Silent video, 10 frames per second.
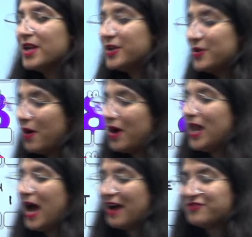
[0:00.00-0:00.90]
You all
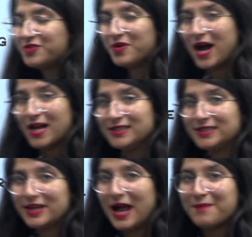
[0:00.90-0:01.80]
have to
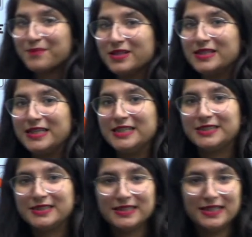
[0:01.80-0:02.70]
unscramble
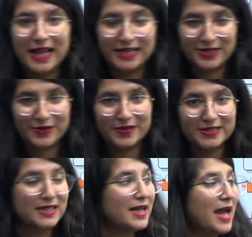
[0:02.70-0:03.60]
these
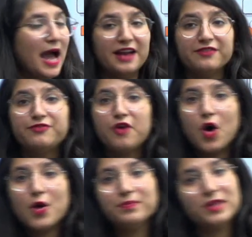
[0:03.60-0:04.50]
letters and
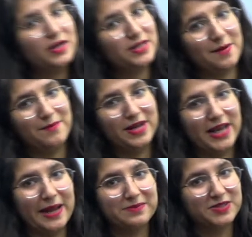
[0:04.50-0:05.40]
form the number
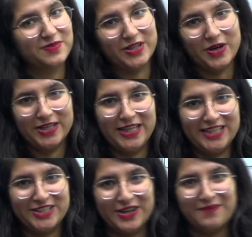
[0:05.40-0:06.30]
names with your
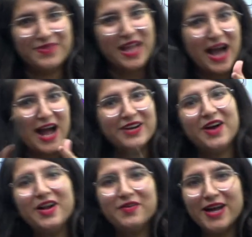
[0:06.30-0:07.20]
teacher. Are you
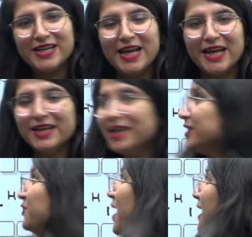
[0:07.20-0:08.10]
all ready
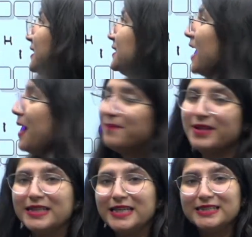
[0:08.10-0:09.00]
to
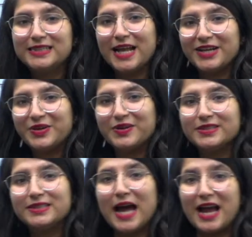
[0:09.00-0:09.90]
unscramble these
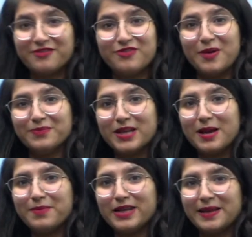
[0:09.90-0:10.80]
letters and form the
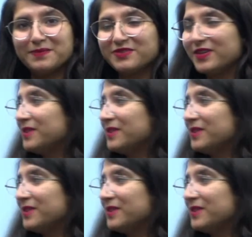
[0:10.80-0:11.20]
number names with